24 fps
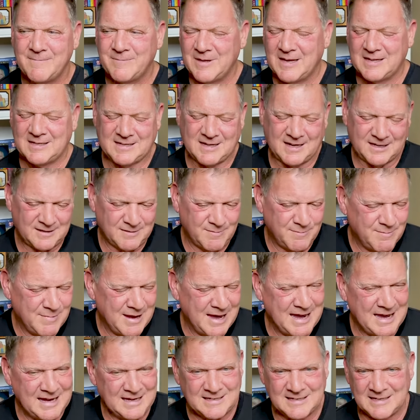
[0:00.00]
It does
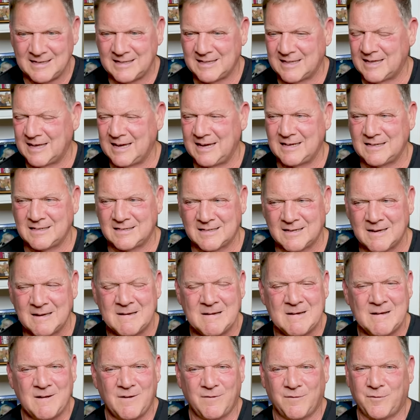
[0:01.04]
amazing things
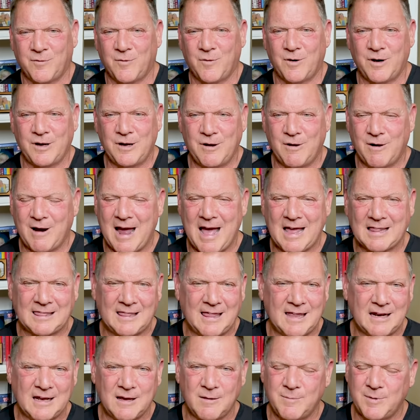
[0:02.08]
for your
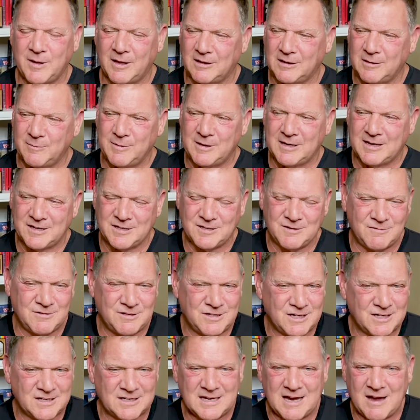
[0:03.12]
athletic ability because you
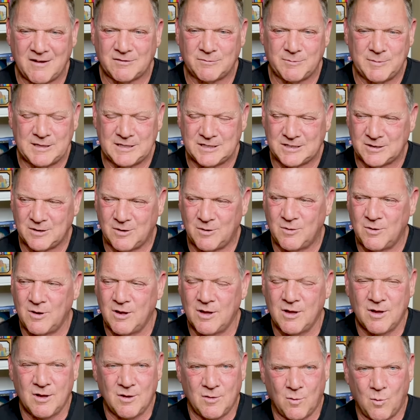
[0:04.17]
just have to be so
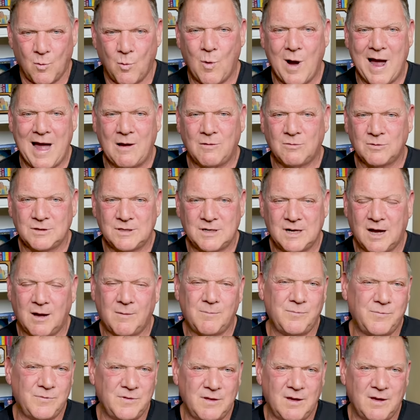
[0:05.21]
wound up.